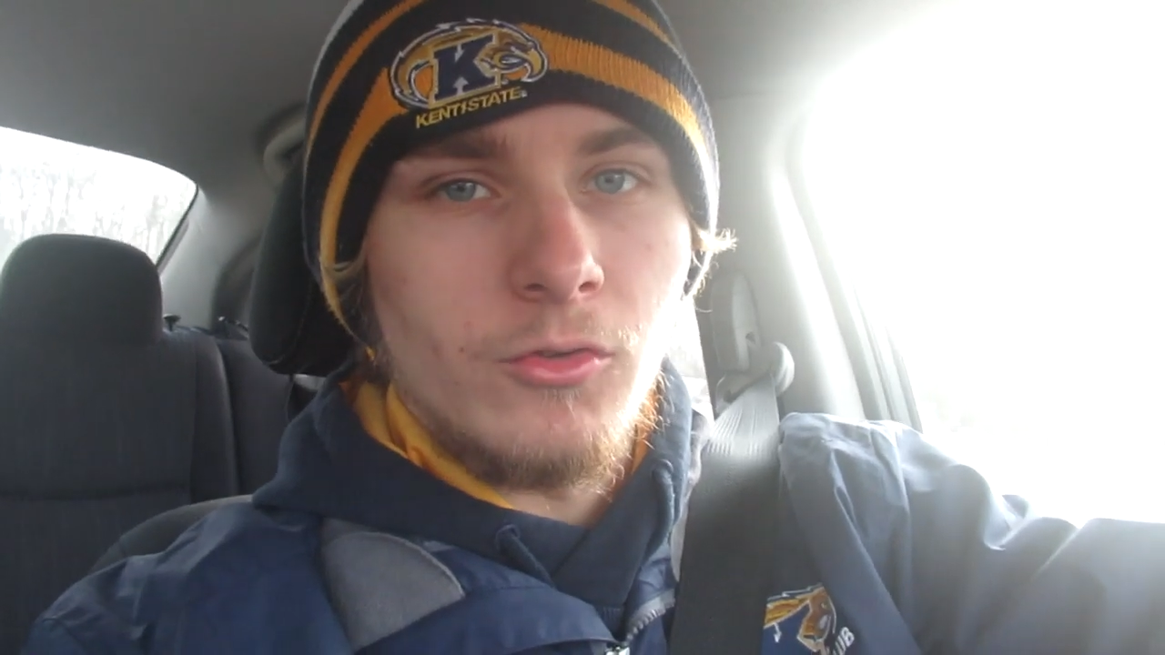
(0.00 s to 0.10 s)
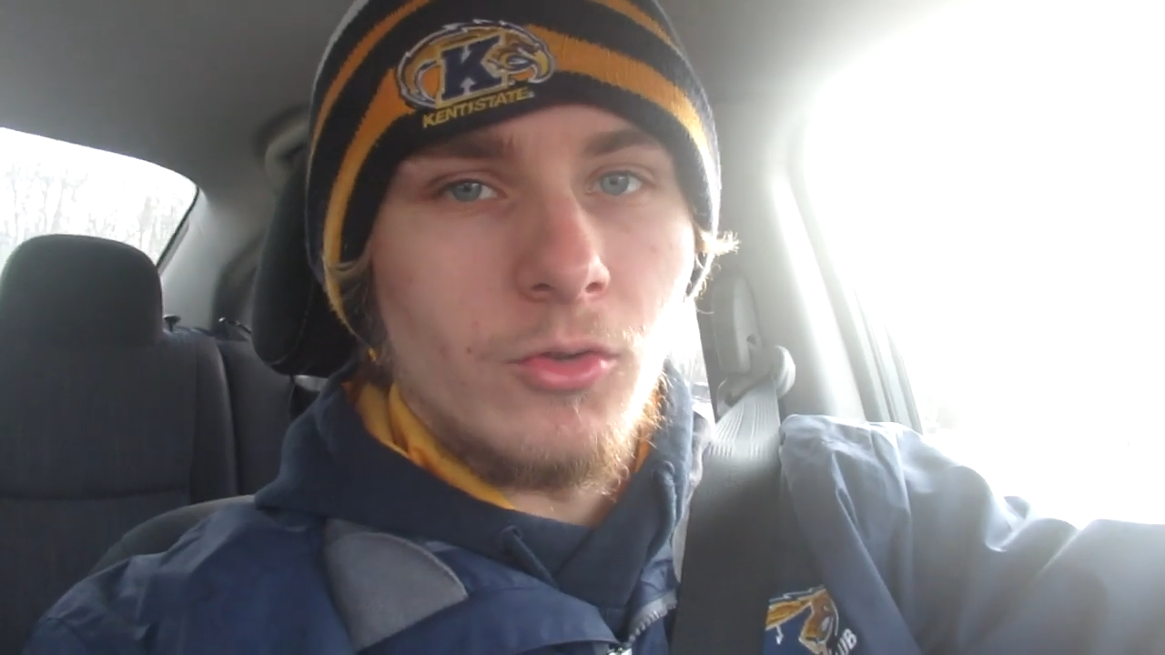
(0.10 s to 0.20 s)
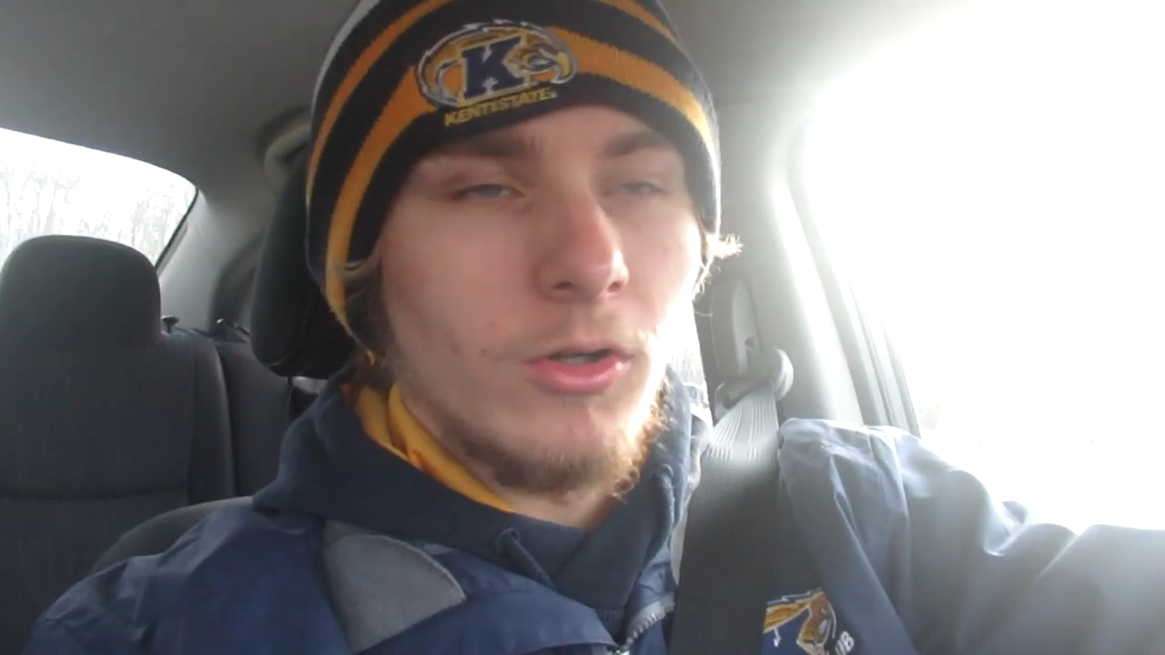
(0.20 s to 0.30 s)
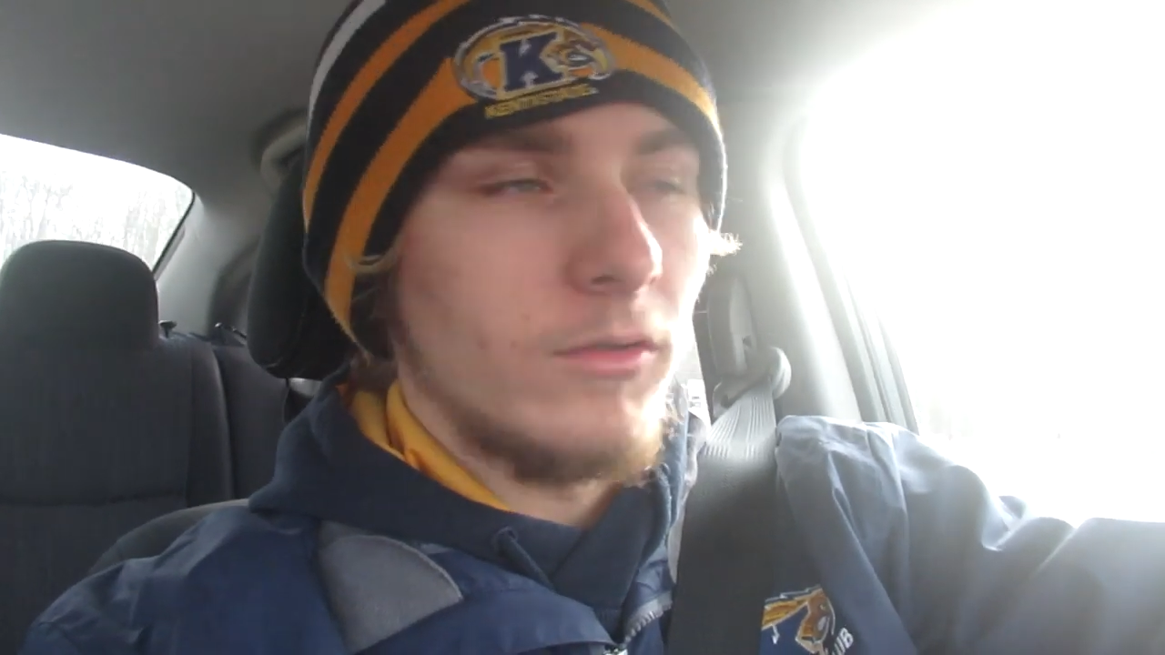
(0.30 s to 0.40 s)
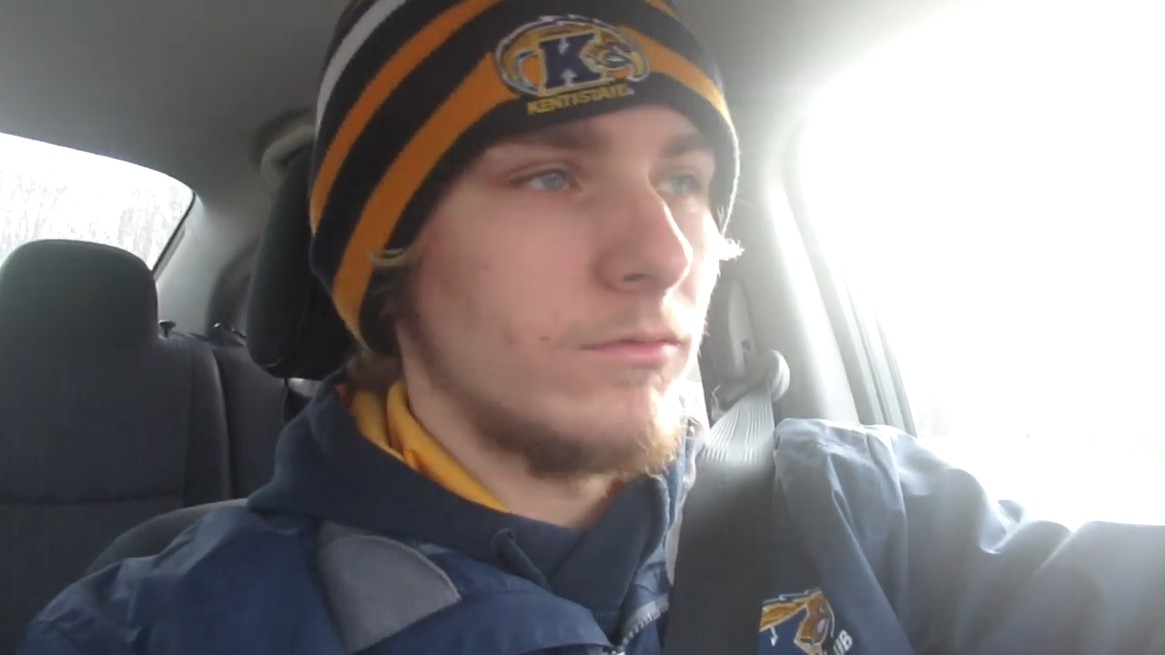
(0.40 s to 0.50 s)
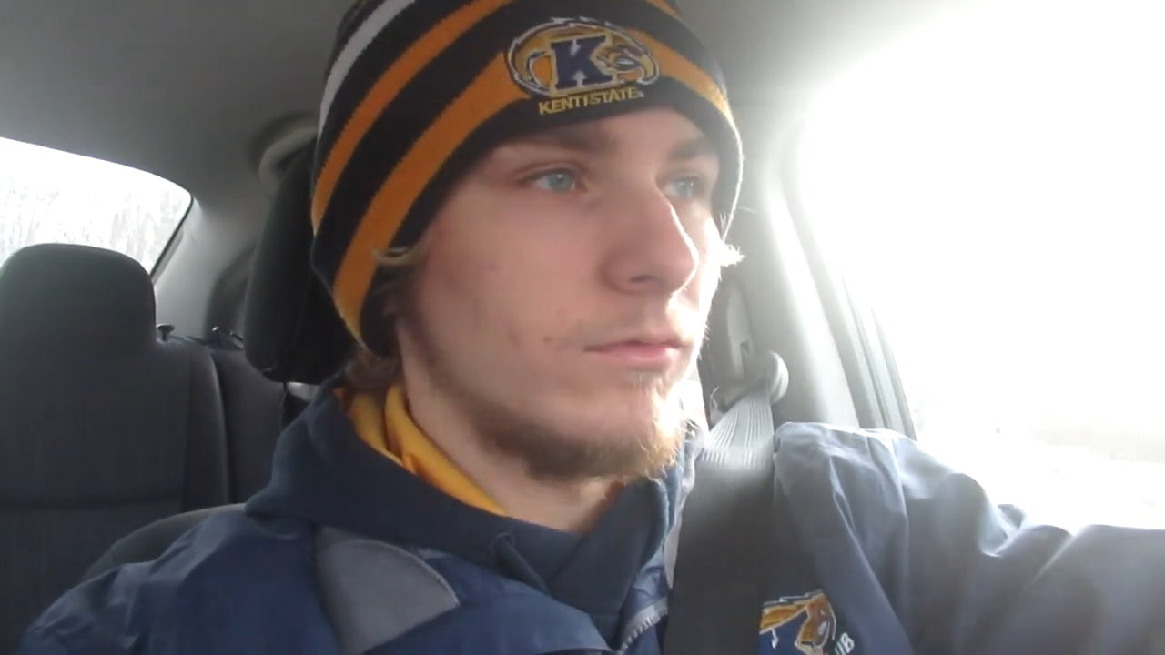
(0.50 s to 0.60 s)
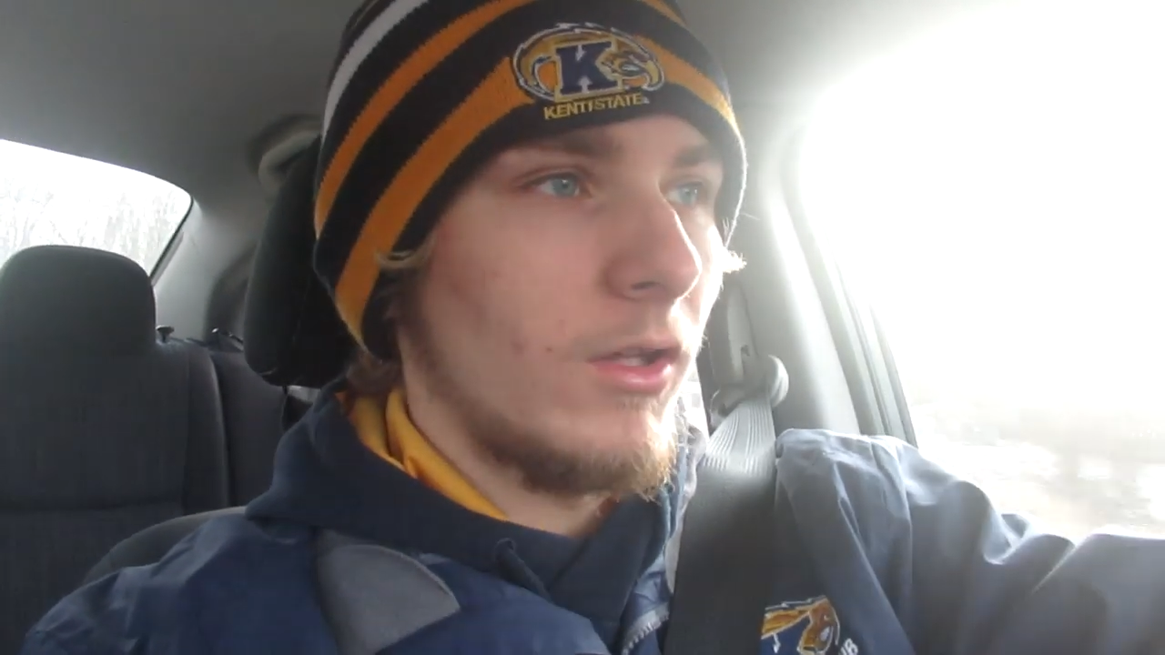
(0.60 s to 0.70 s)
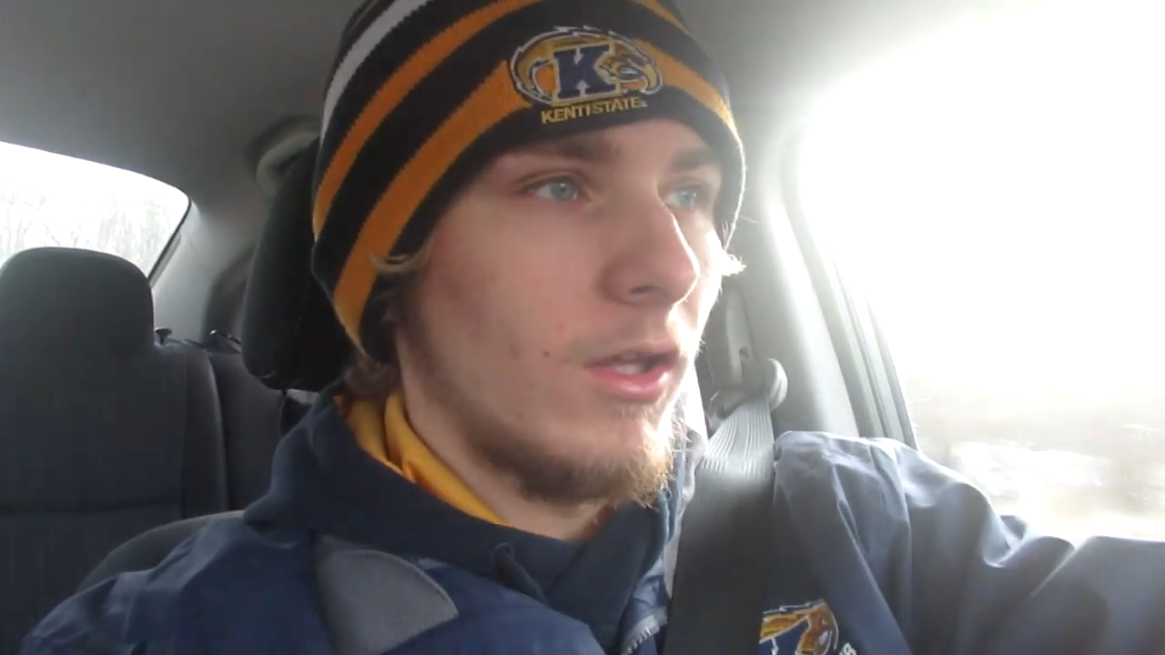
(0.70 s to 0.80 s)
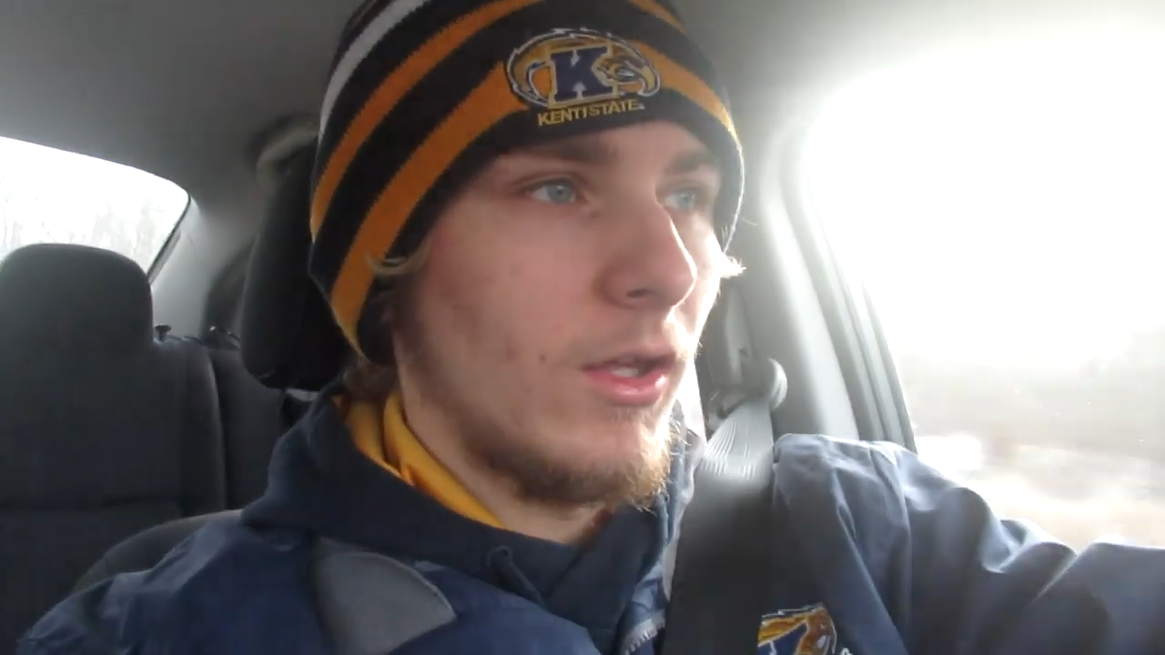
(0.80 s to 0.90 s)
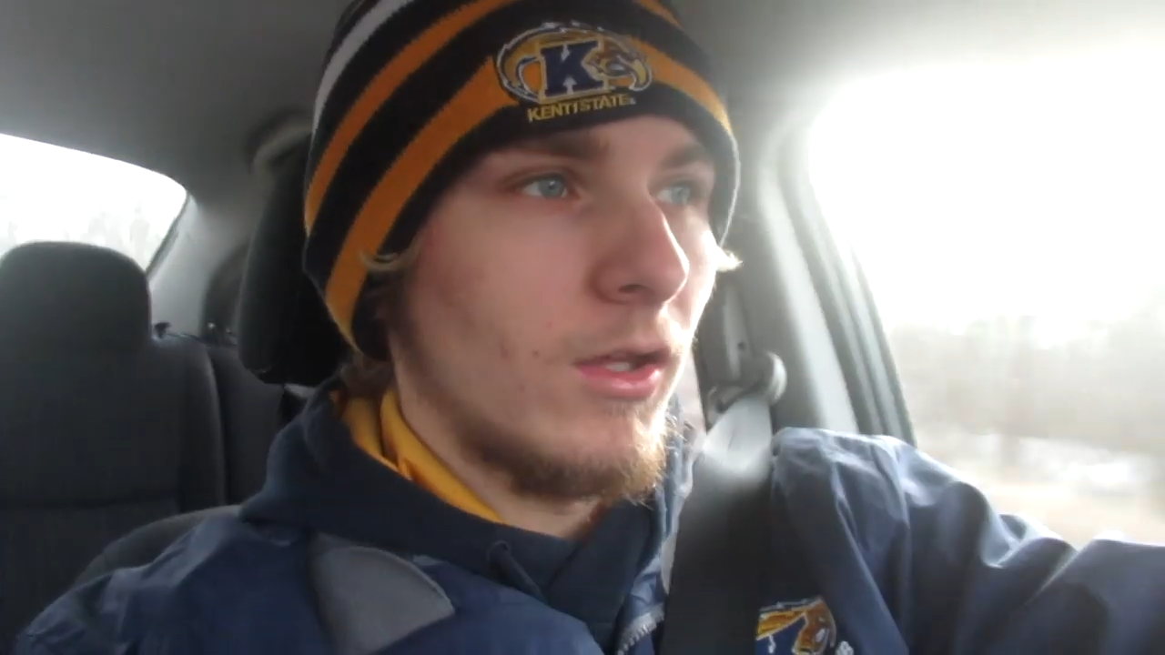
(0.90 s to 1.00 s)
enjoy,
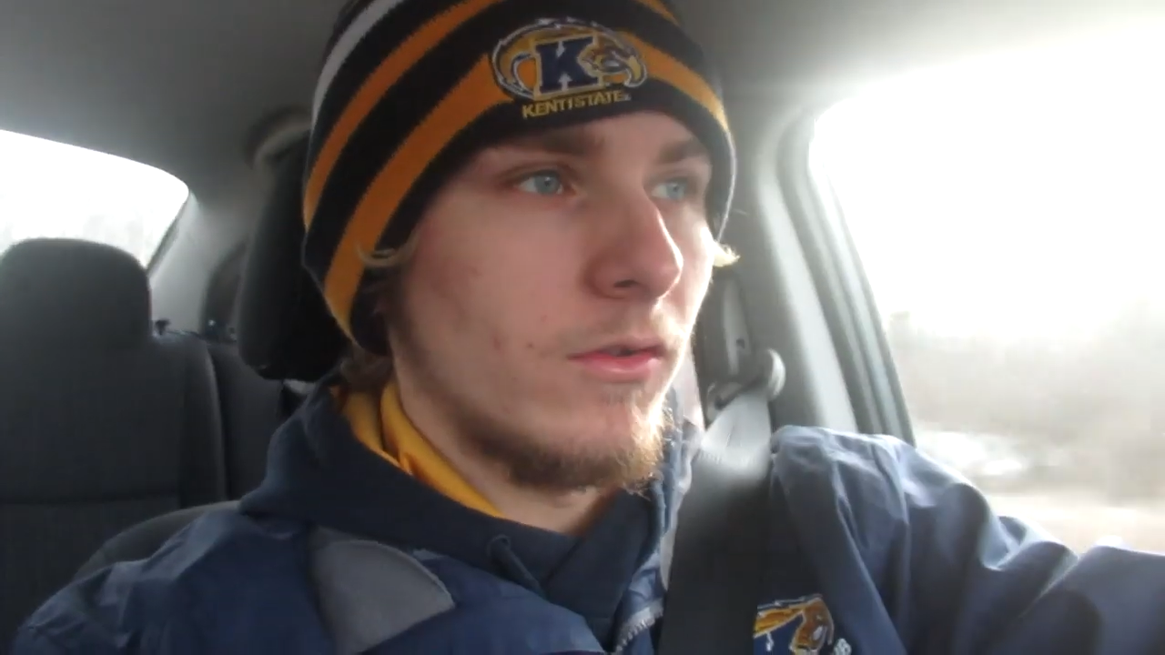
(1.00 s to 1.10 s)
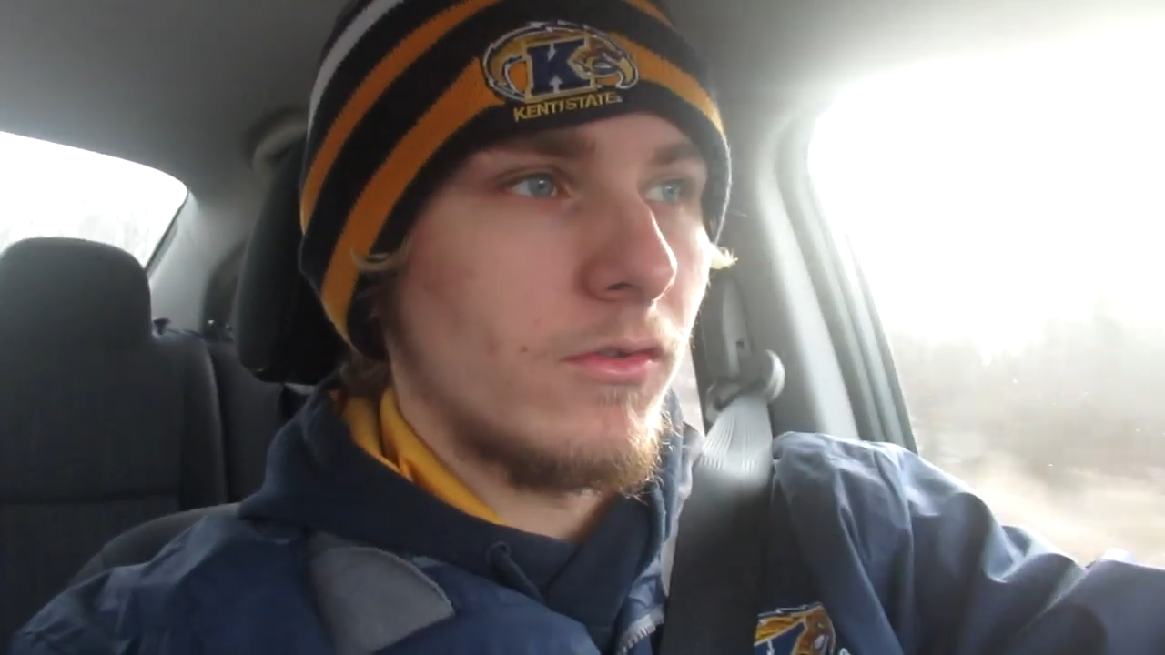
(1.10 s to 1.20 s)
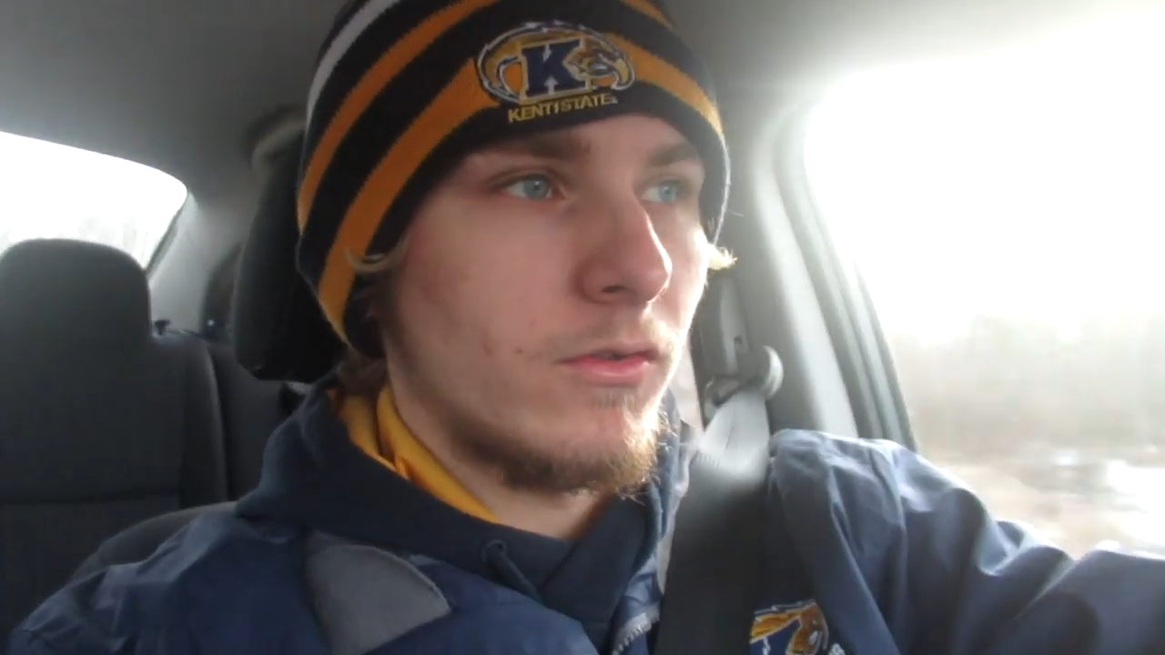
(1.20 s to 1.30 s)
and